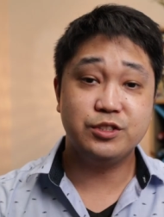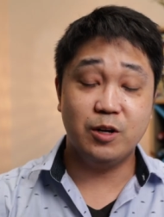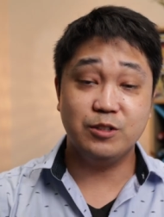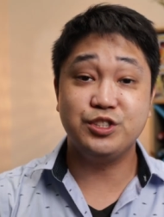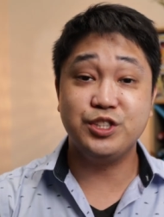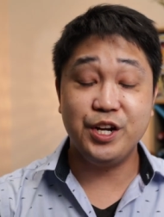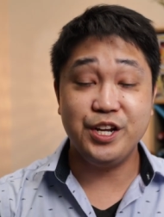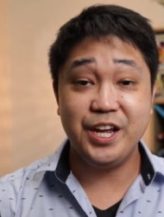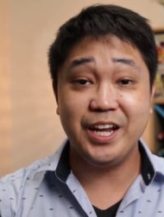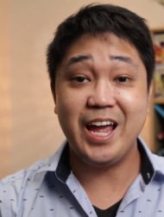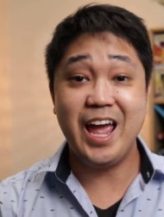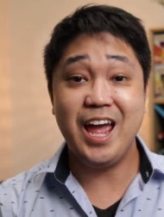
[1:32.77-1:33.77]
start
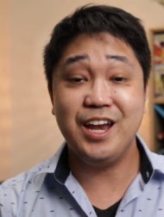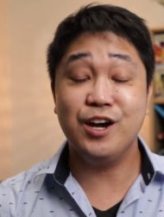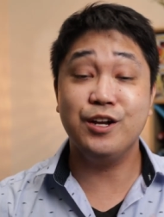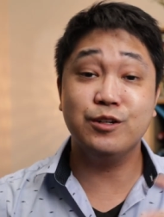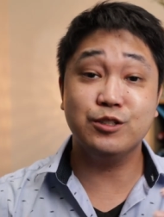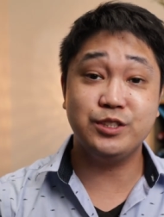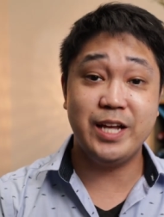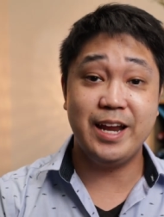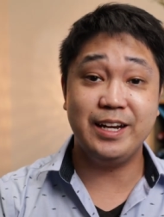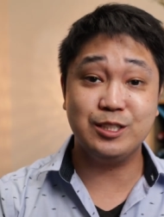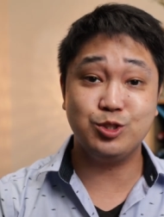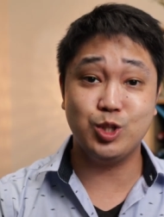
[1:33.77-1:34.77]
studying and
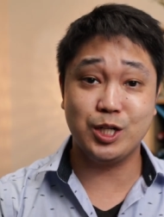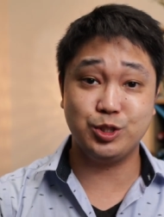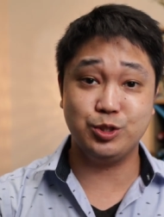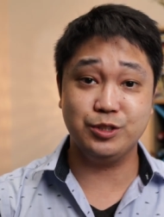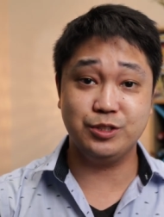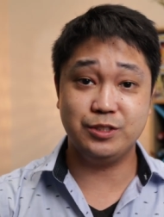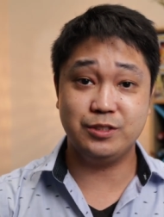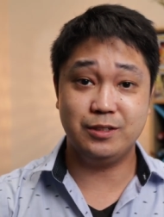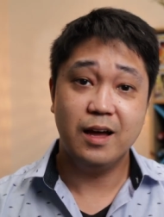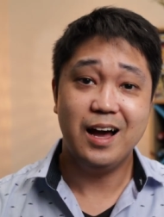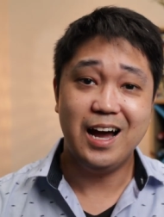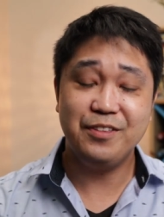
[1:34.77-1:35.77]
understanding structures.
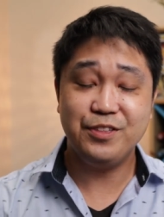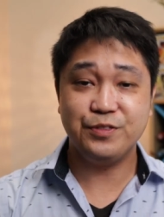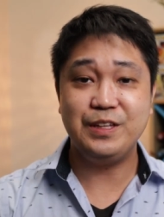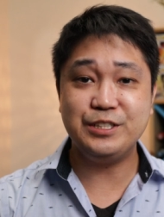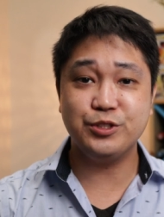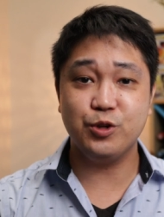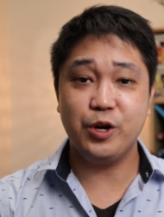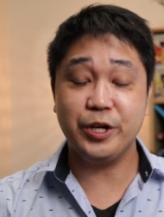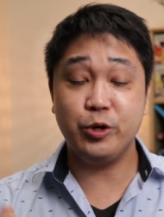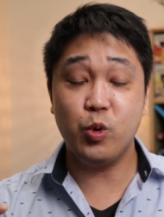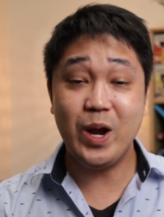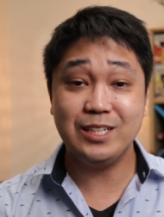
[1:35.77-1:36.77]
I think these are
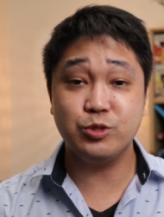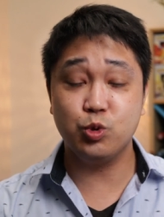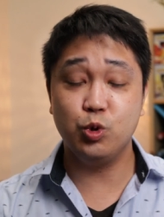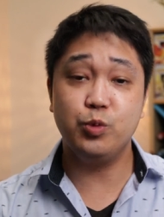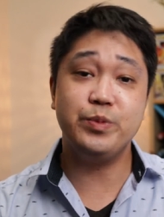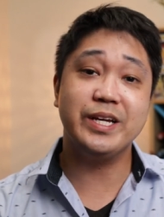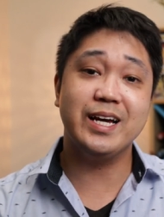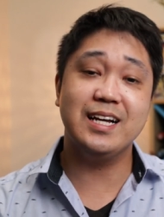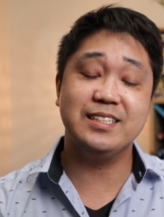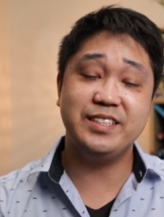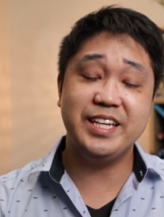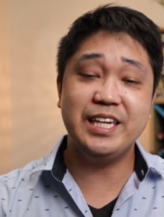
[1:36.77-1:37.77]
a great tool
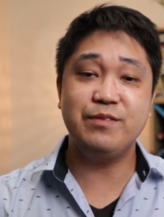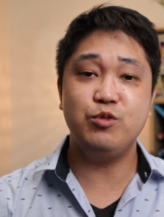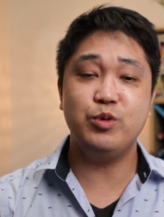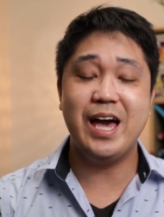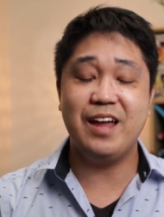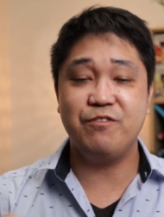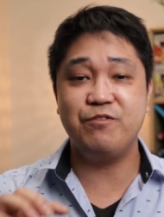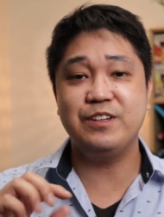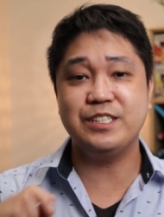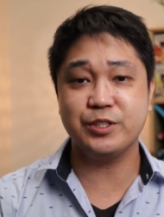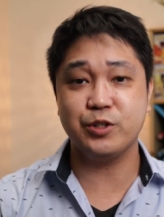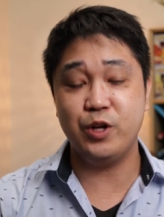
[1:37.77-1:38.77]
because they give you that
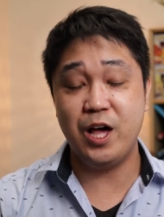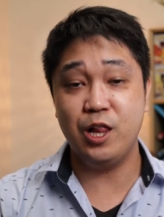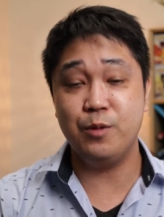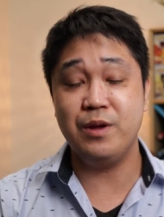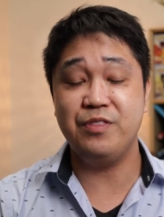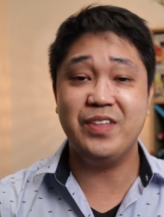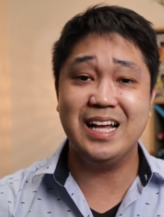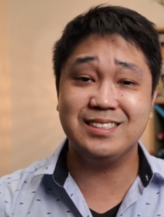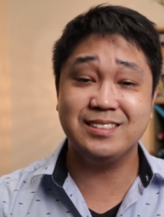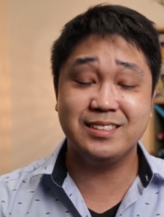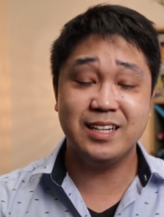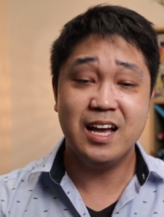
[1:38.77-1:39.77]
physical element
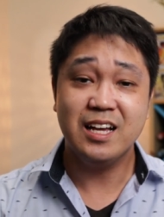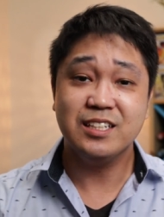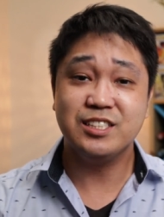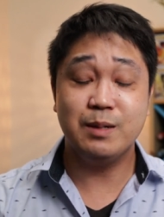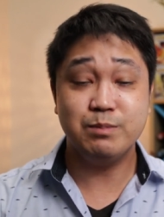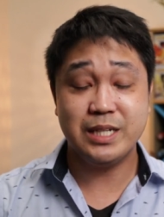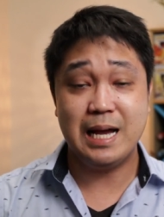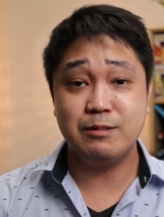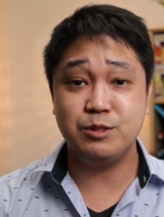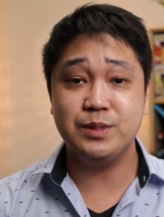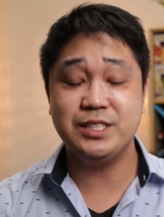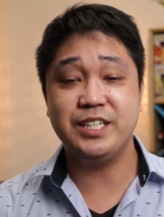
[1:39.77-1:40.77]
that's
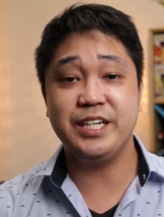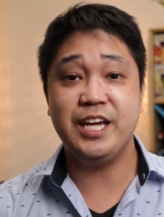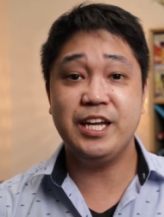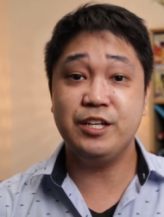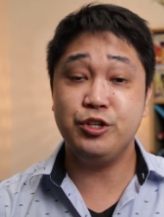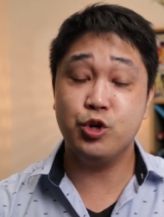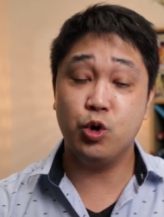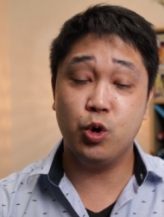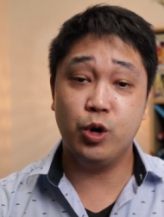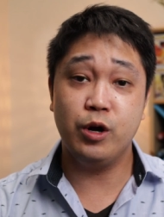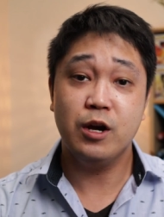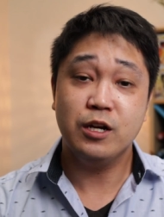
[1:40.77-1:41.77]
sometimes missing in
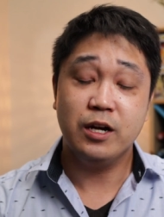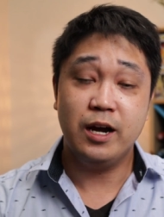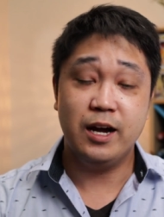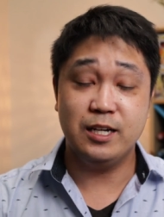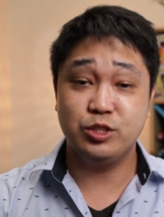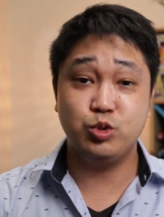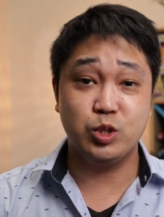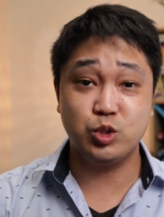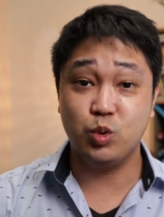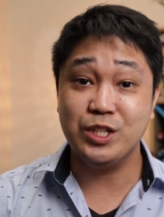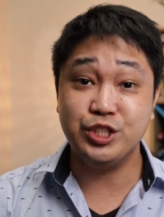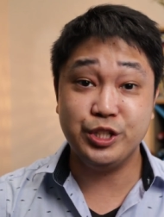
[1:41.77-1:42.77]
your Uh,
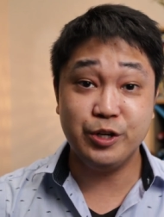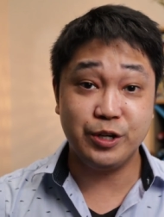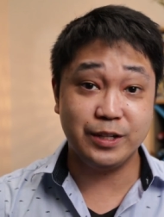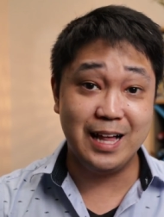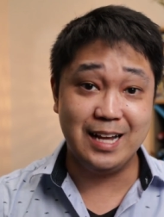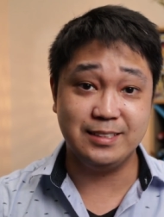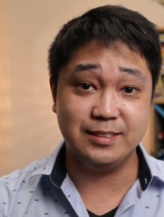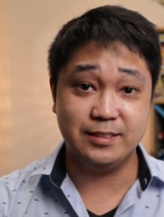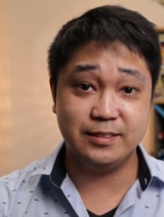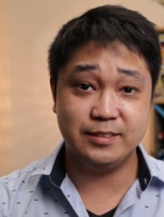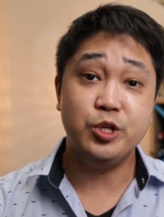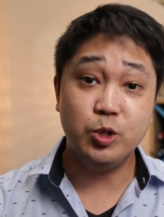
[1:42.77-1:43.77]
structural engineering
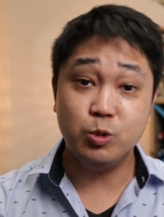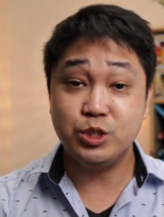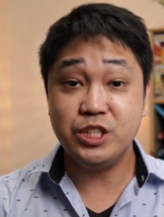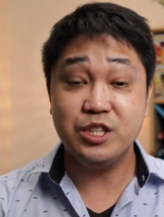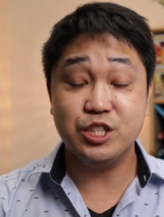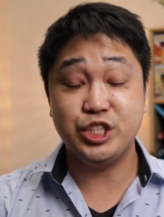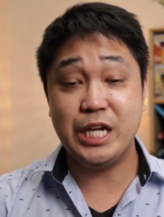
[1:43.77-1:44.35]
classes. You see the